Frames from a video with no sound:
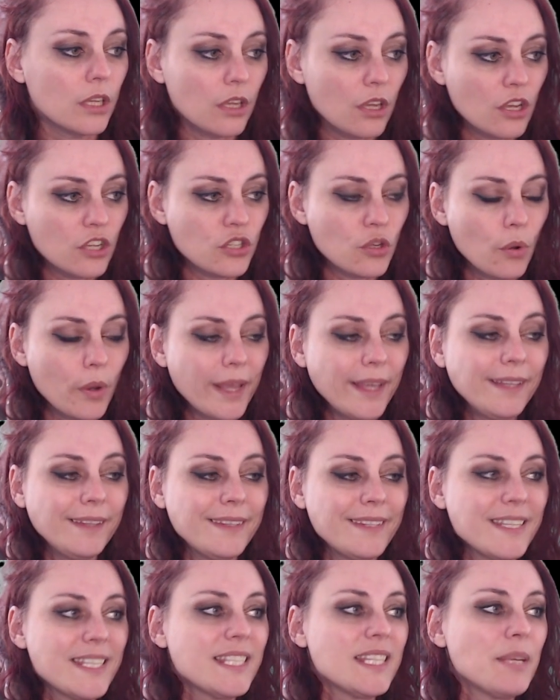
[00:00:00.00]
So in
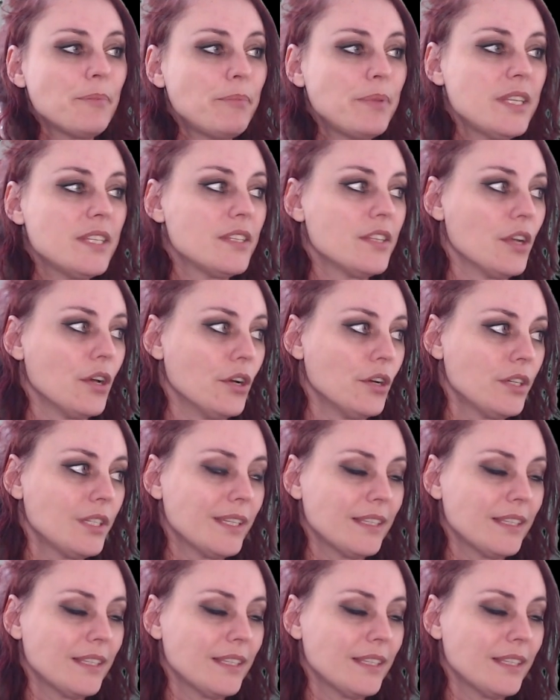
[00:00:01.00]
this episode,